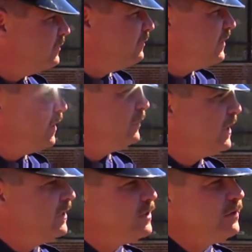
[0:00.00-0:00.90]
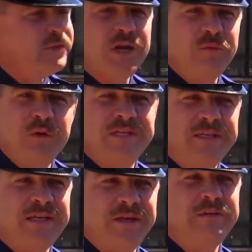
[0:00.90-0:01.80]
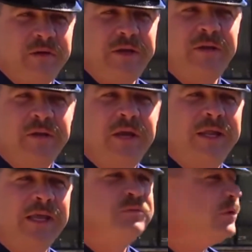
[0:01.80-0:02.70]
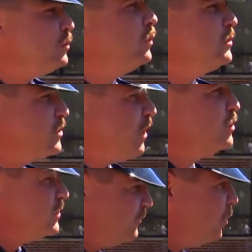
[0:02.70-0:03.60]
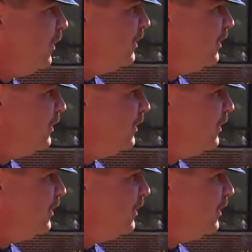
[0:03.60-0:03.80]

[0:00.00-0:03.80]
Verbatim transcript: at French for failing to shoot the man who shot him. Now,